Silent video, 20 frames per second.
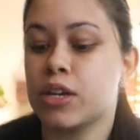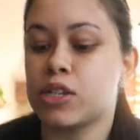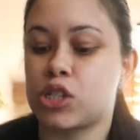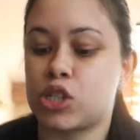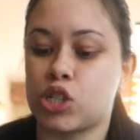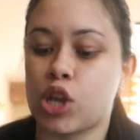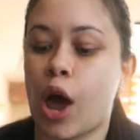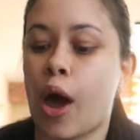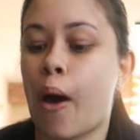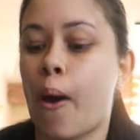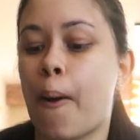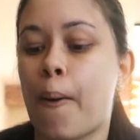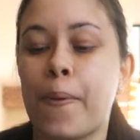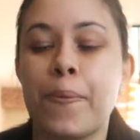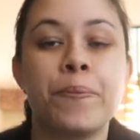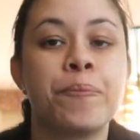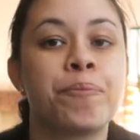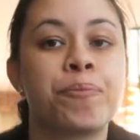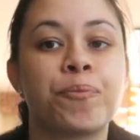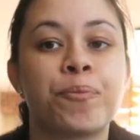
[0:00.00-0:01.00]
So,
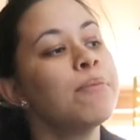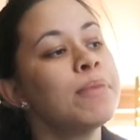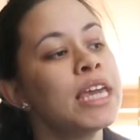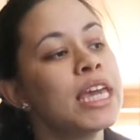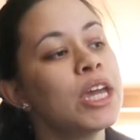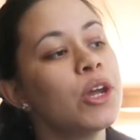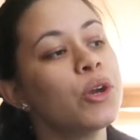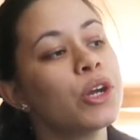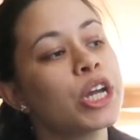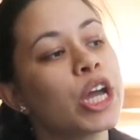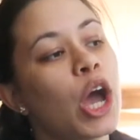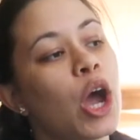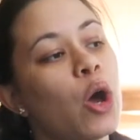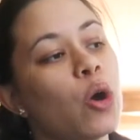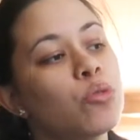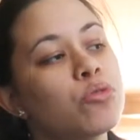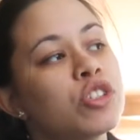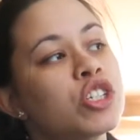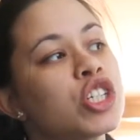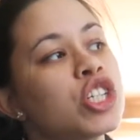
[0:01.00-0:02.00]
I'm here,
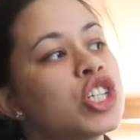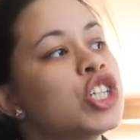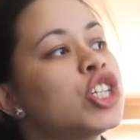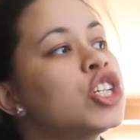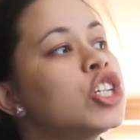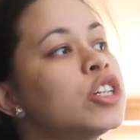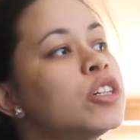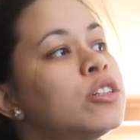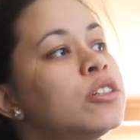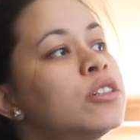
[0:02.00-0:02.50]
coach.